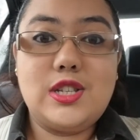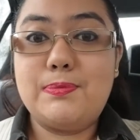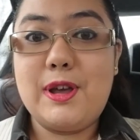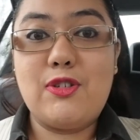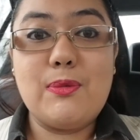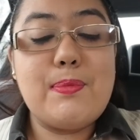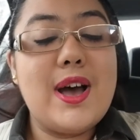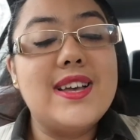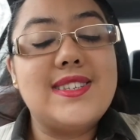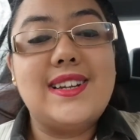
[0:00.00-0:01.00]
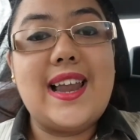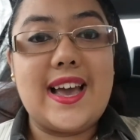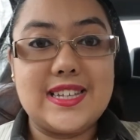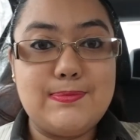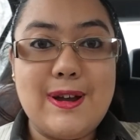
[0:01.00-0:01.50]
speak from personal
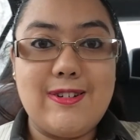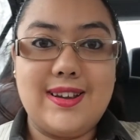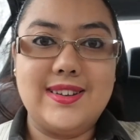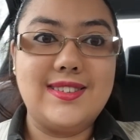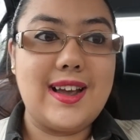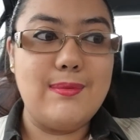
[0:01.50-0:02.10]
experience.